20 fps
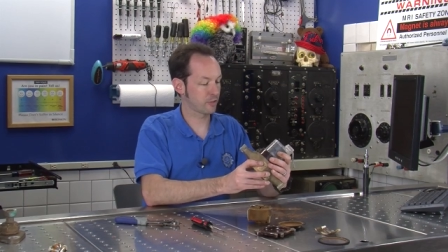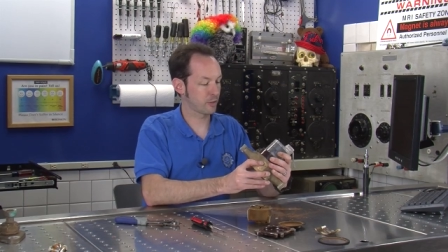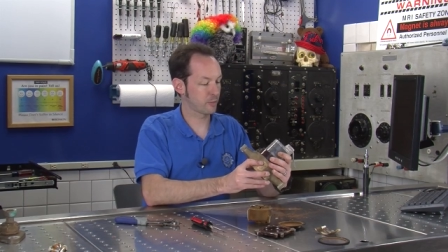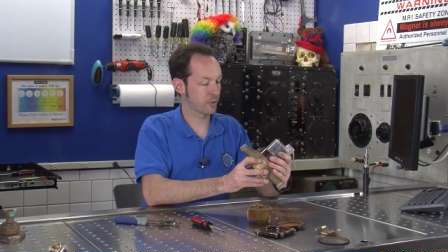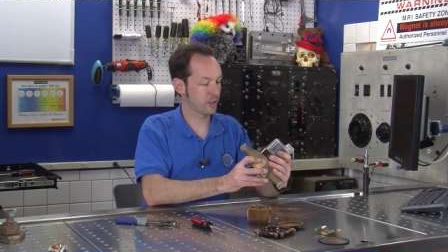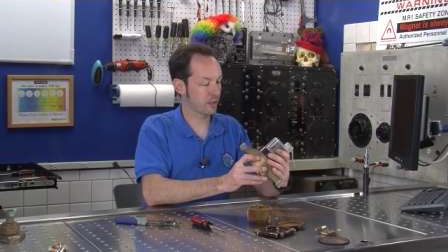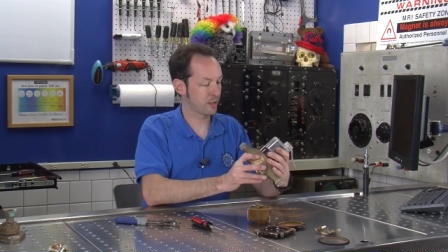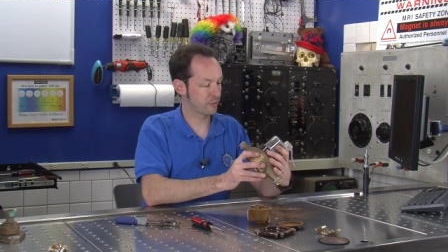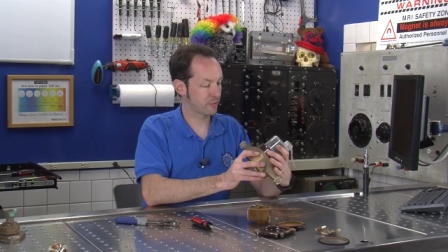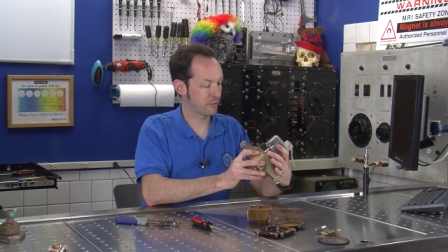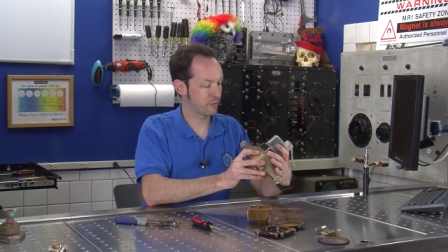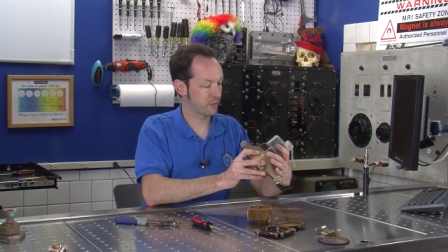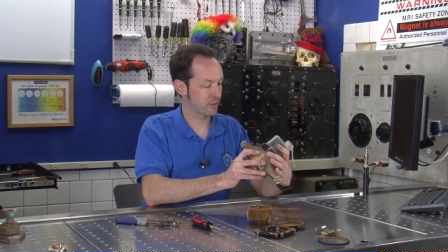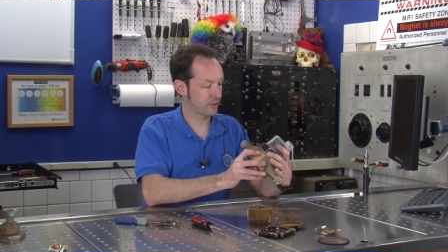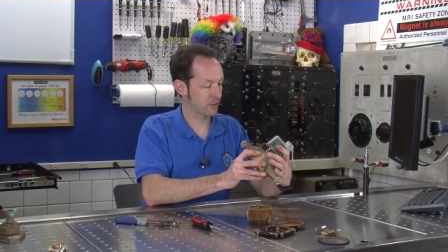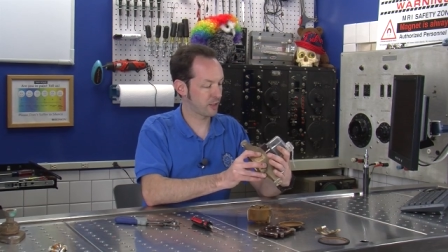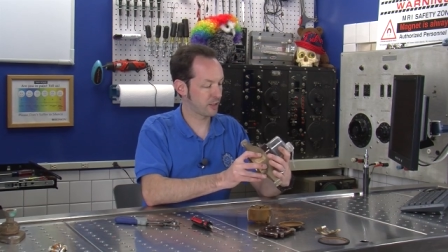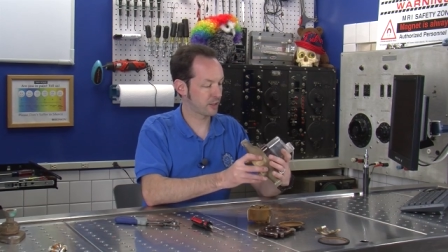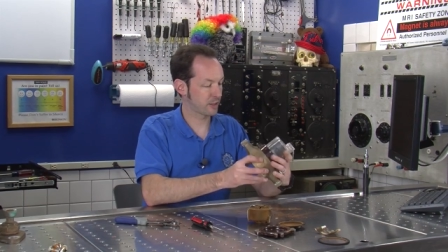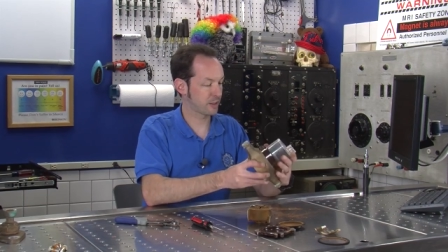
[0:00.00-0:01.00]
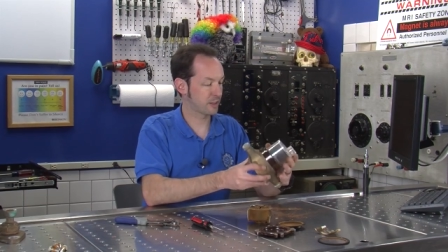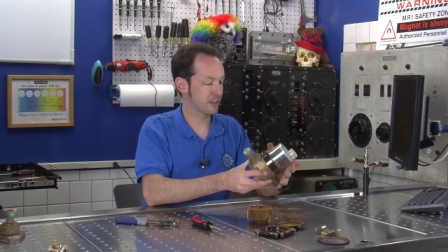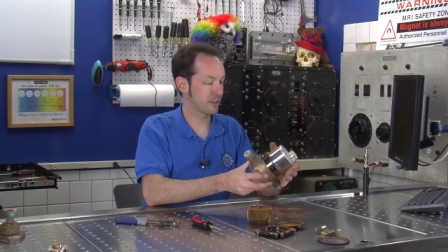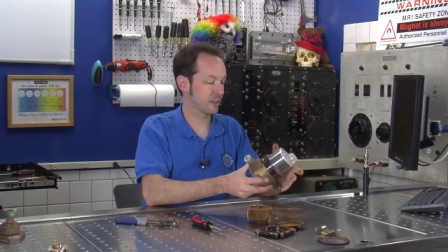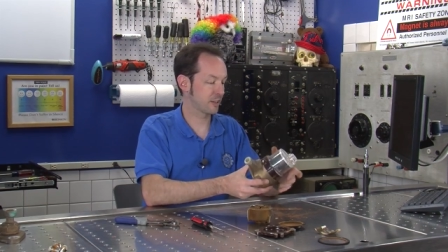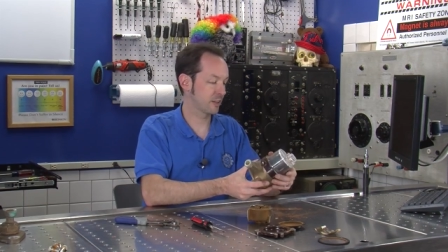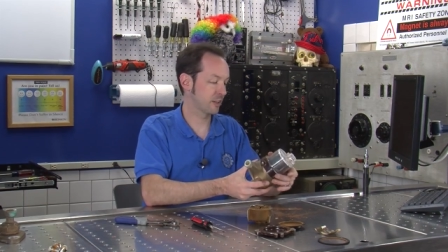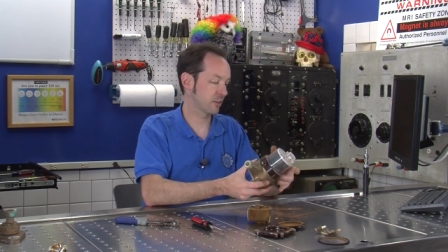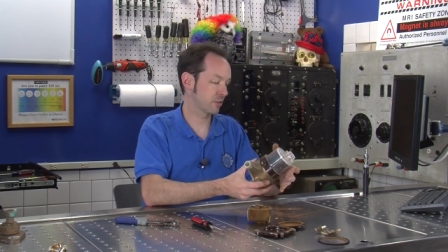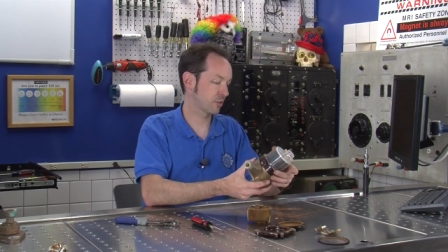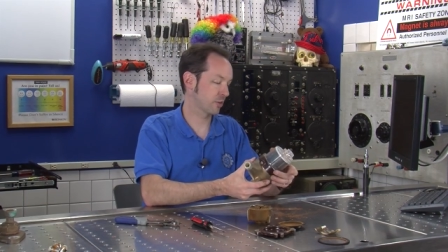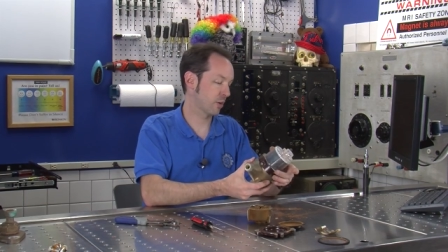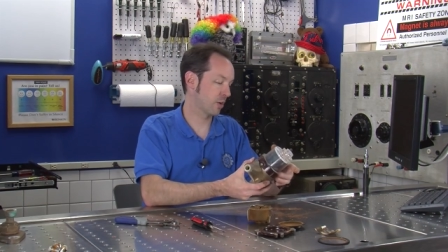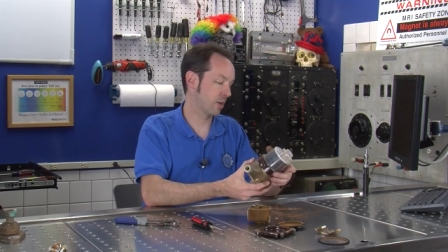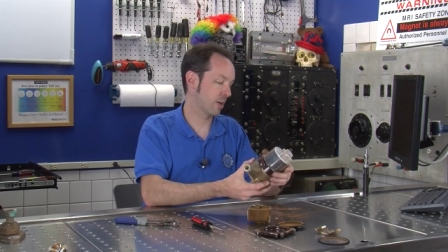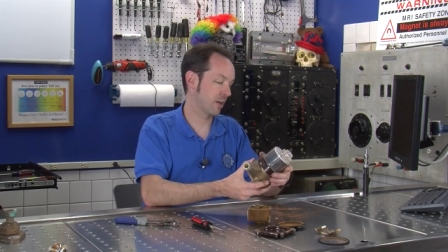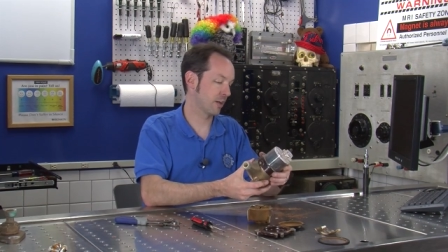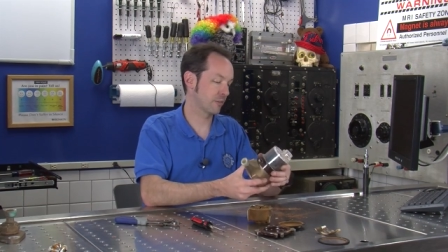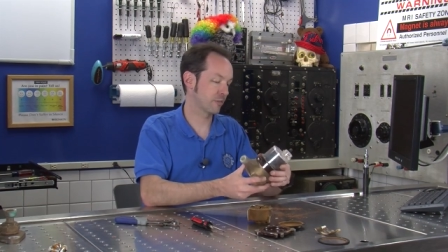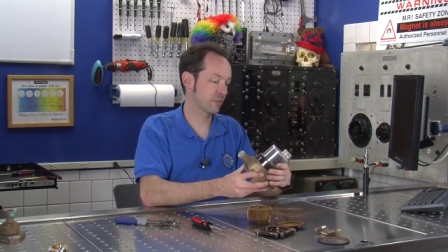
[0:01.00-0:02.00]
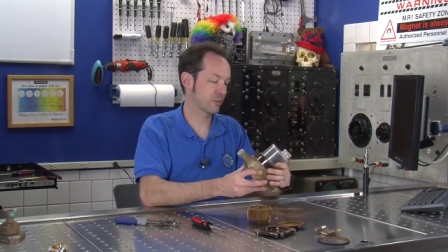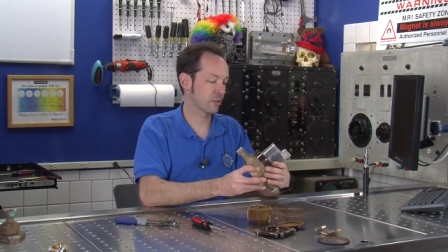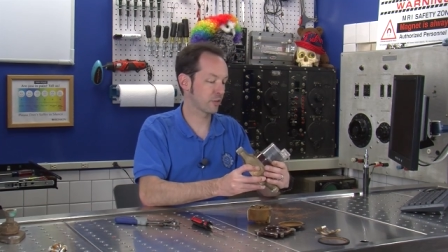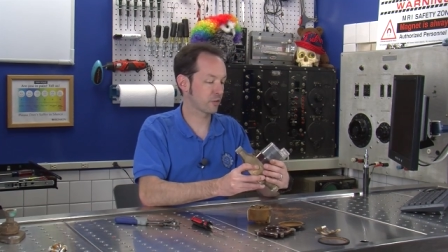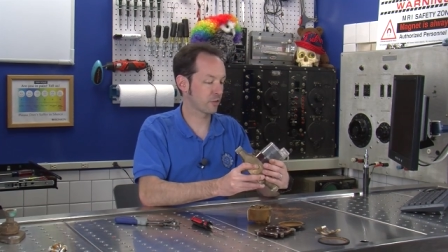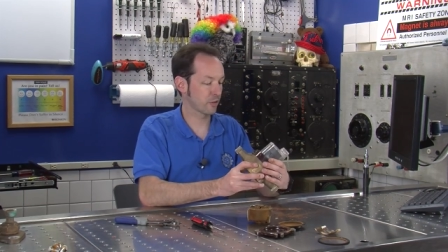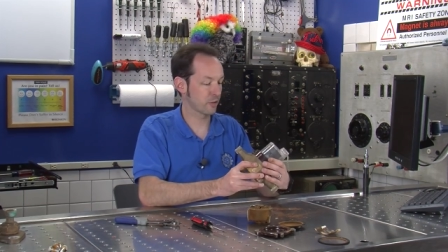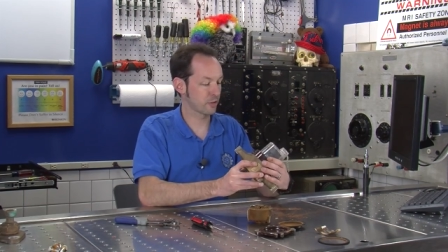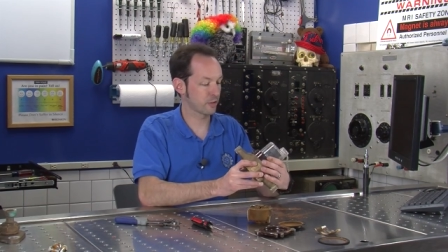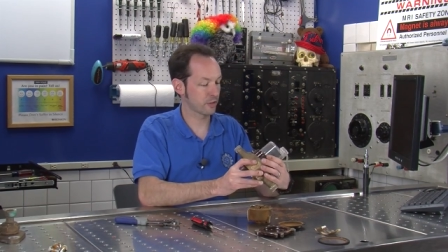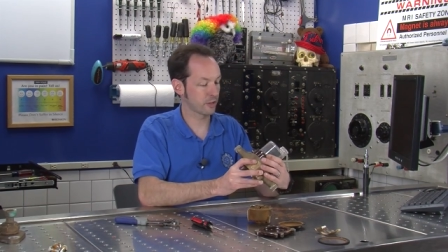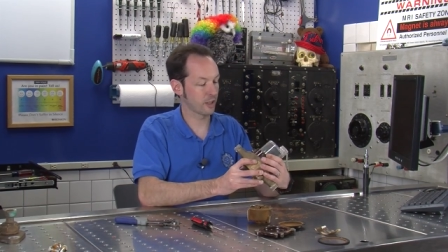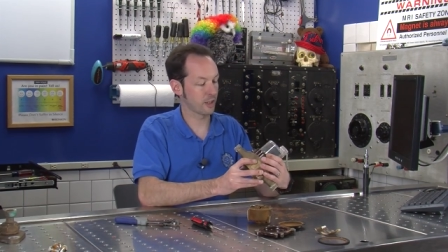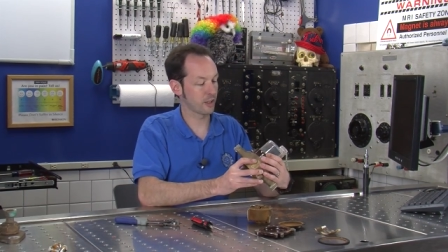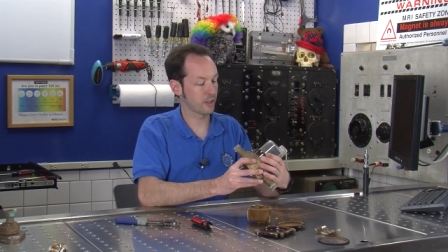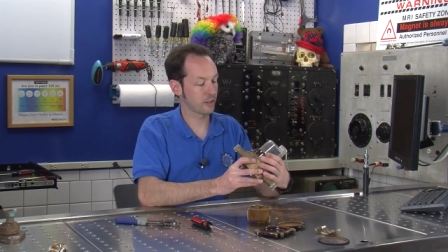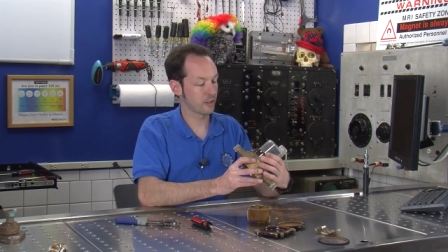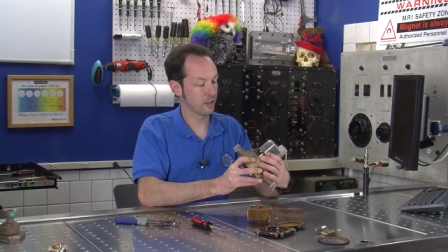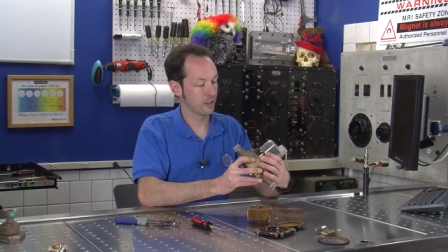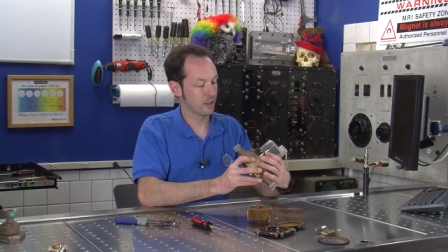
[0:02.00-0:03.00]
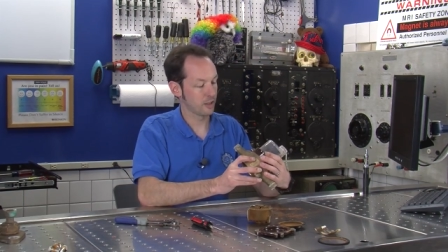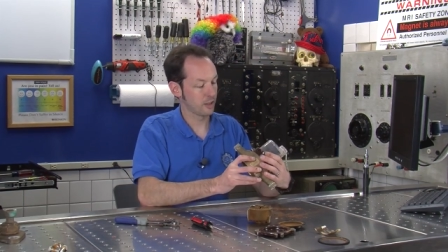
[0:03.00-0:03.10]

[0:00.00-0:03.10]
And I'm going to have to figure out how to get this off to show you that.